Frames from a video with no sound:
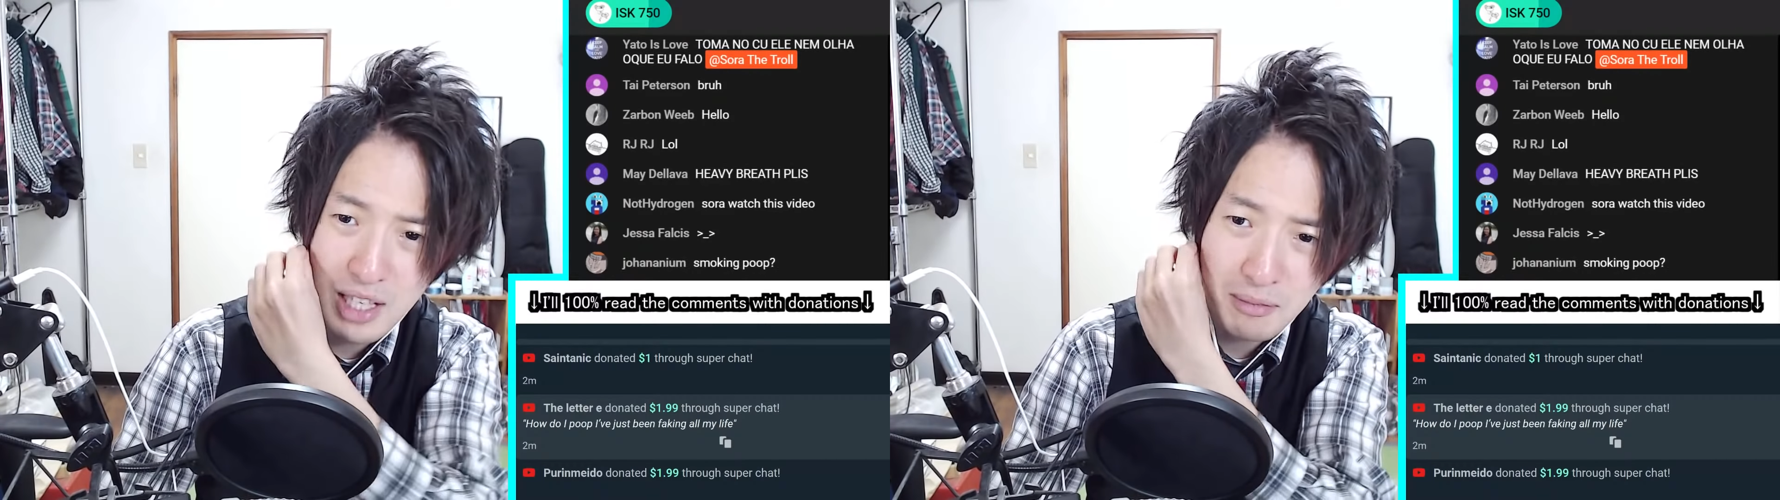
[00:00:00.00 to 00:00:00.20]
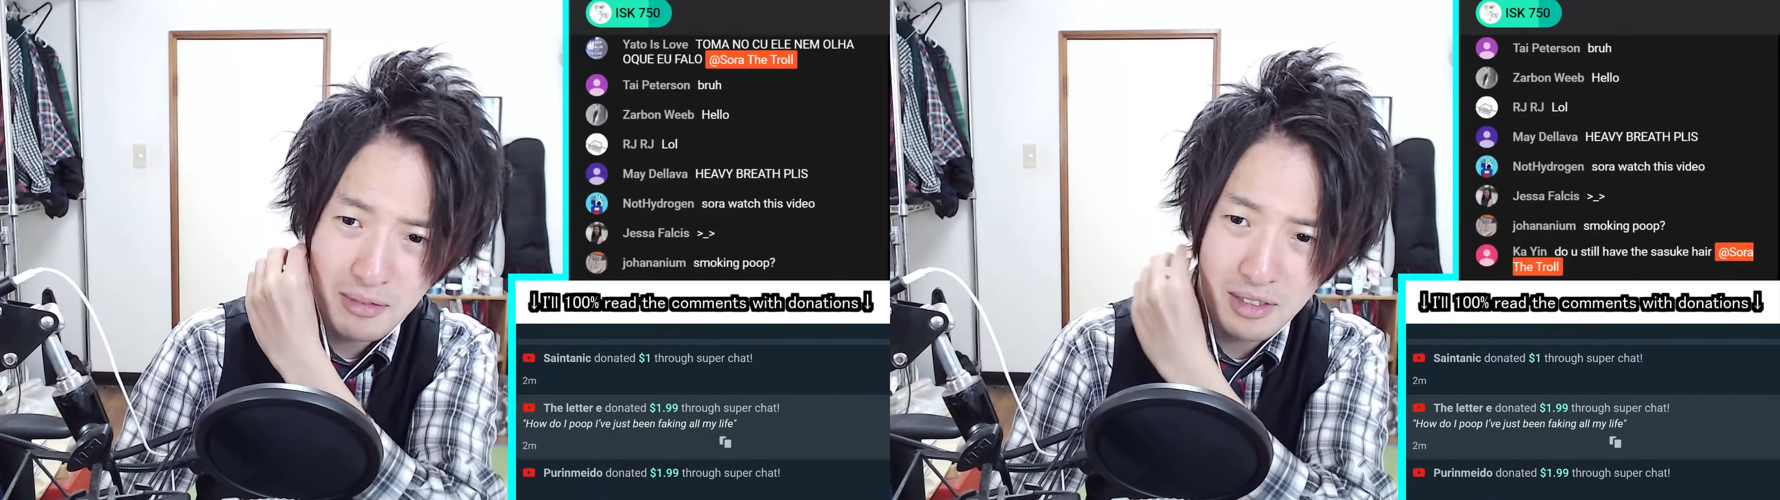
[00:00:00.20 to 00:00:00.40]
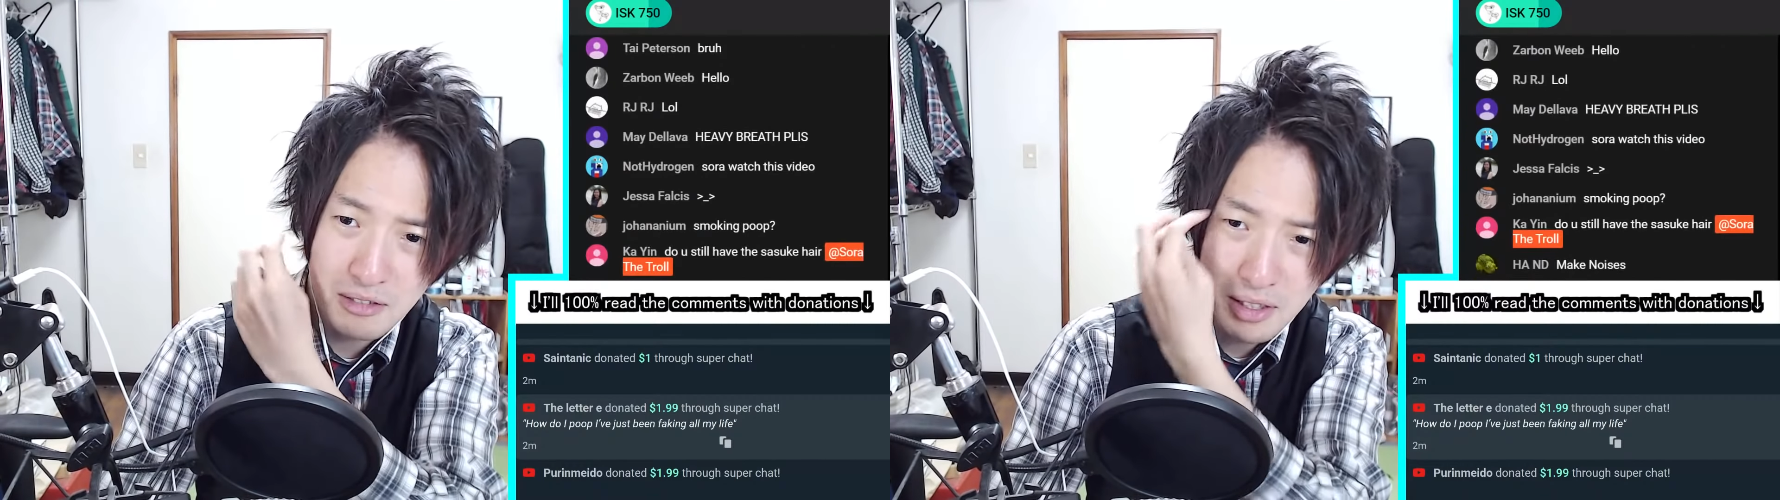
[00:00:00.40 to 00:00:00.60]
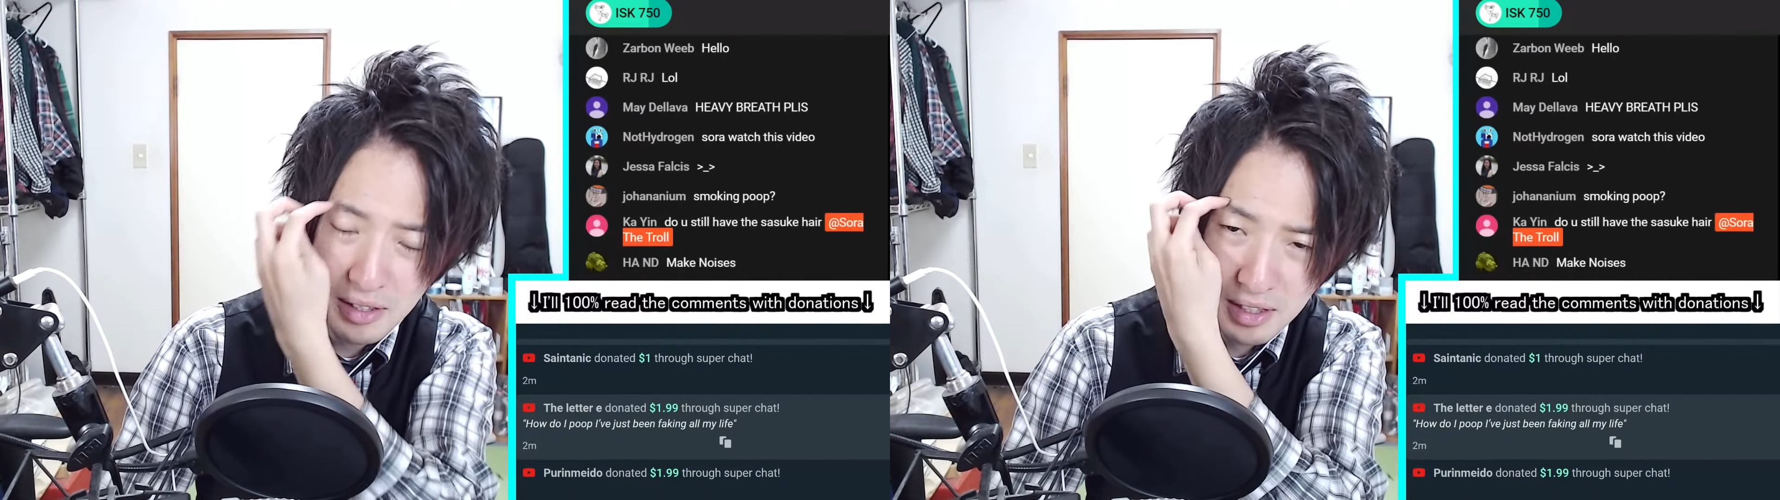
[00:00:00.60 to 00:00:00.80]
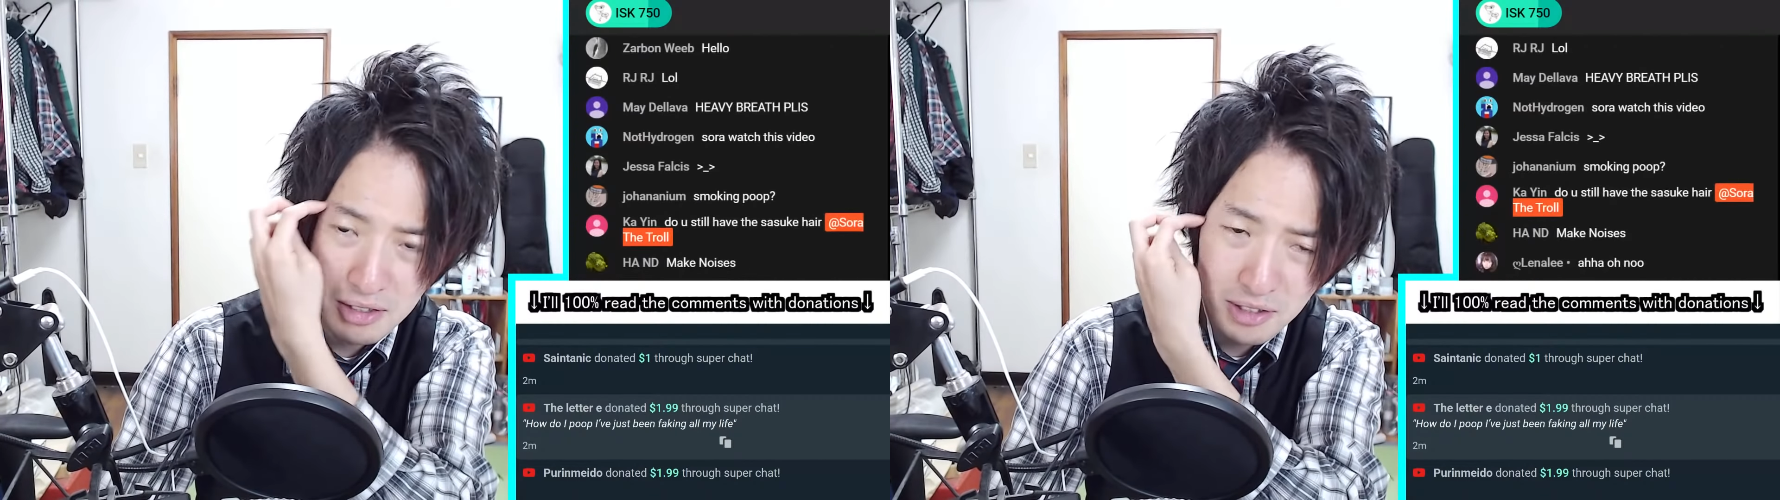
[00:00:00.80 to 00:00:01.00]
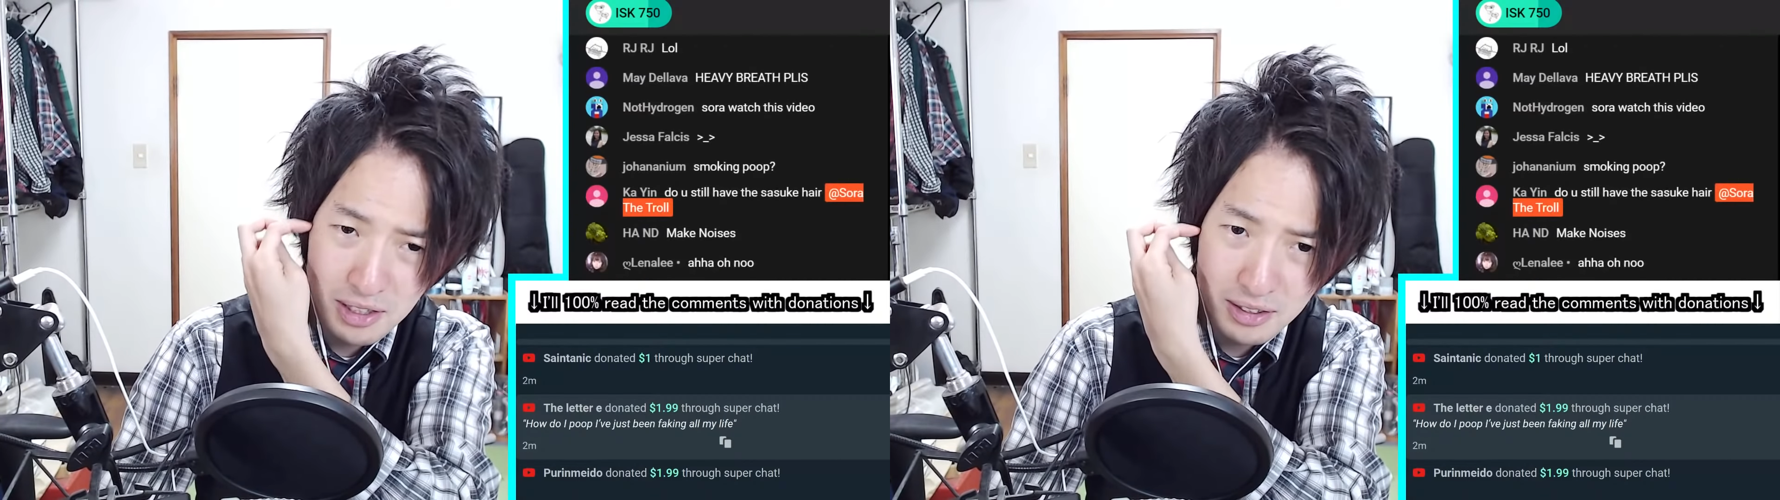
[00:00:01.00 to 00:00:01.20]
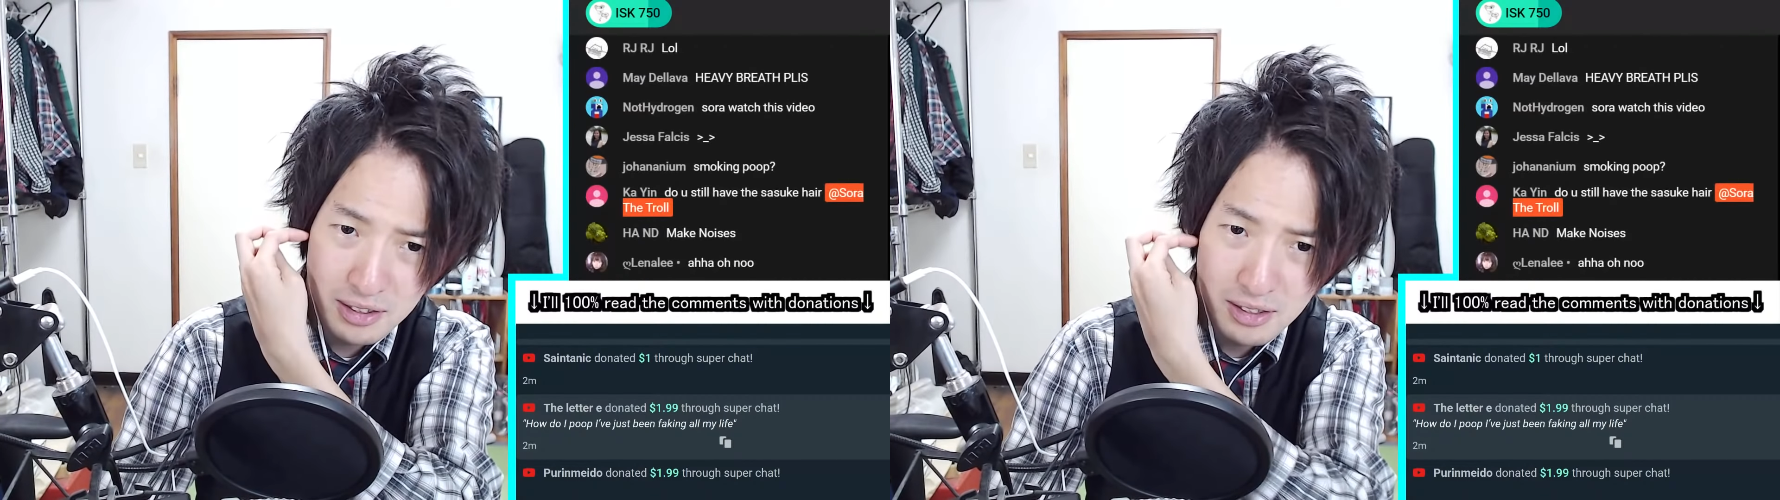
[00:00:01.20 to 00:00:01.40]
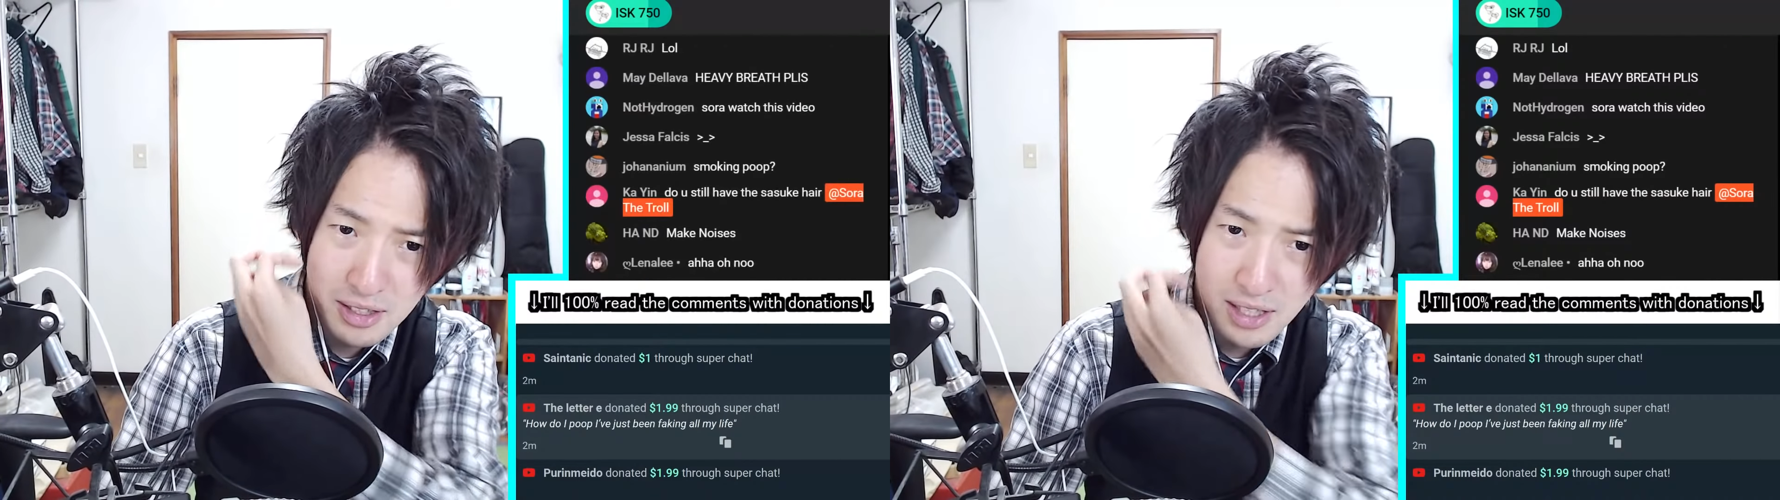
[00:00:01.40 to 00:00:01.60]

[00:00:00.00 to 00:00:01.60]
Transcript: I'm really curious.